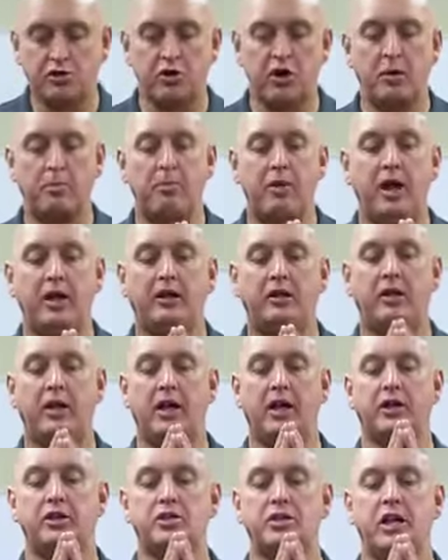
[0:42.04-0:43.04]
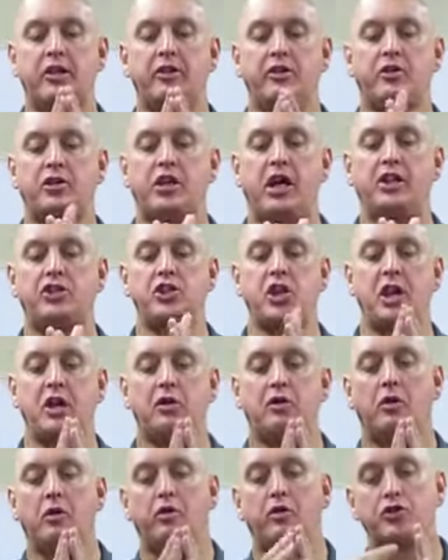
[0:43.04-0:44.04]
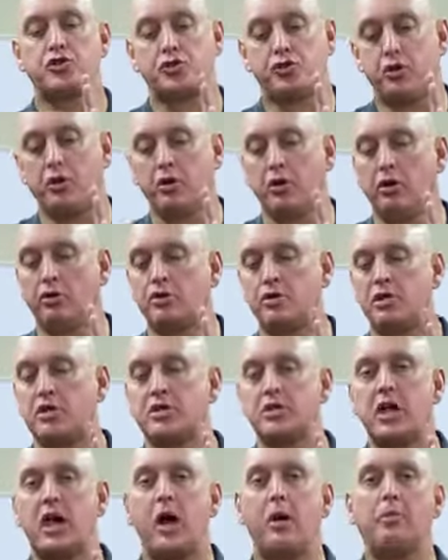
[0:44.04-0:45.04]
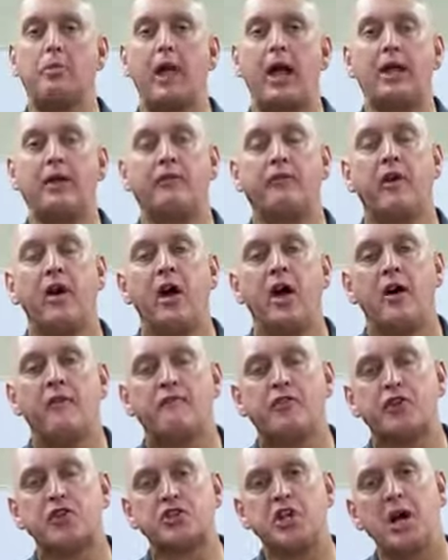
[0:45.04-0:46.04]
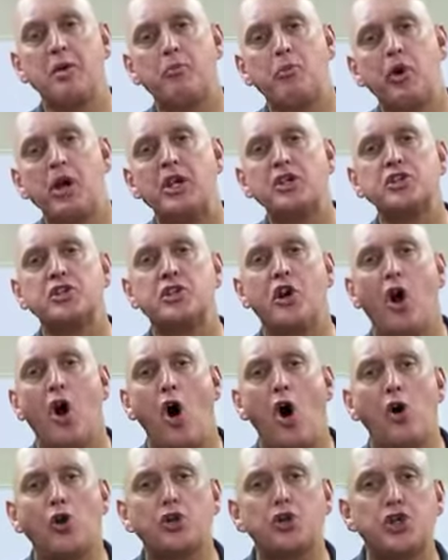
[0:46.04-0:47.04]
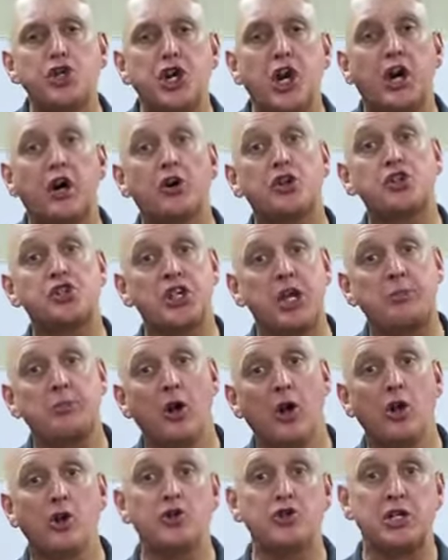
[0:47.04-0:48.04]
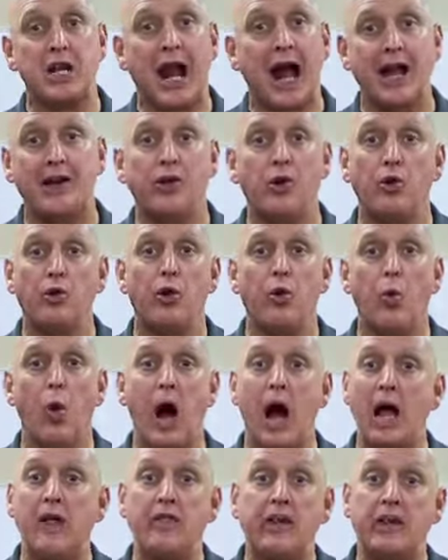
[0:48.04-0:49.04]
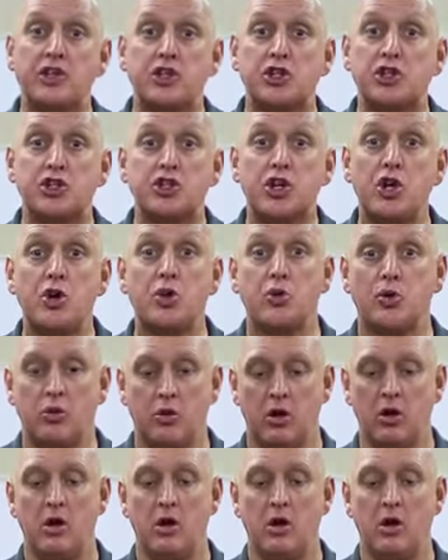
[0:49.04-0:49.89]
are up like this and they're touching, screw loosens up, and for some reason all shears seem to loosen. I don't know why, they just do.